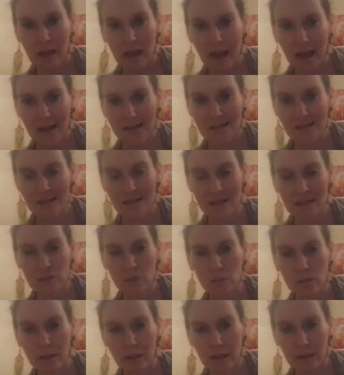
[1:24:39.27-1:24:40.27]
as it is
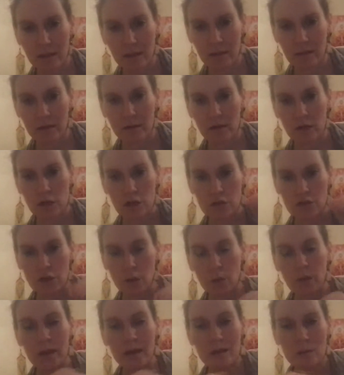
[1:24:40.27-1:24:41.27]
within,
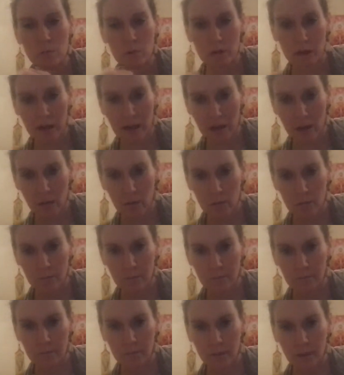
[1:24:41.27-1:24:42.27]
so it is without.
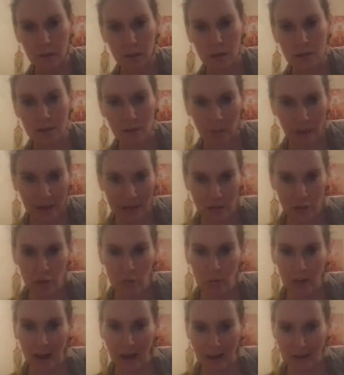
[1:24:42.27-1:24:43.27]
So as
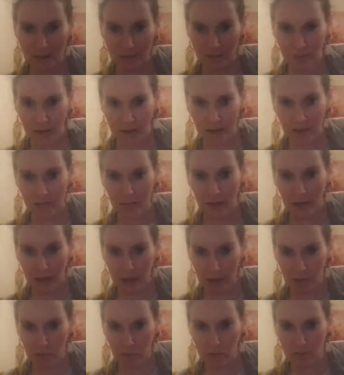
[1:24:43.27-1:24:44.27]
you activate the
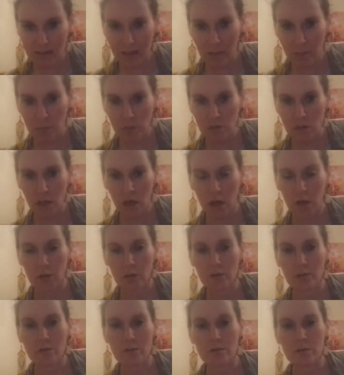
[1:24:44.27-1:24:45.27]
Hieros Gamos
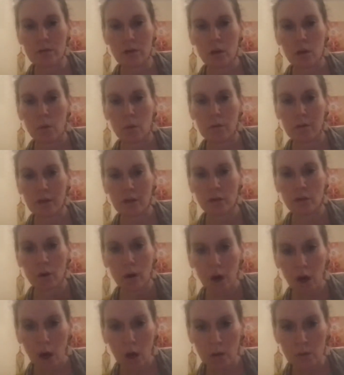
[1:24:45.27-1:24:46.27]
codes within your
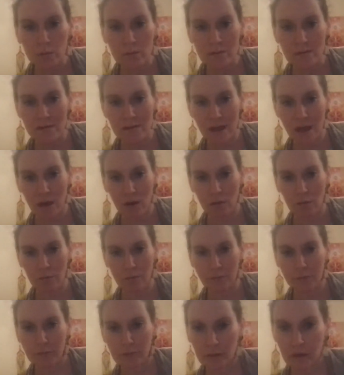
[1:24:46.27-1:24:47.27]
own
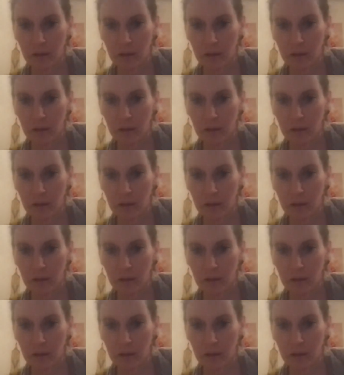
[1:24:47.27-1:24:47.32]
self,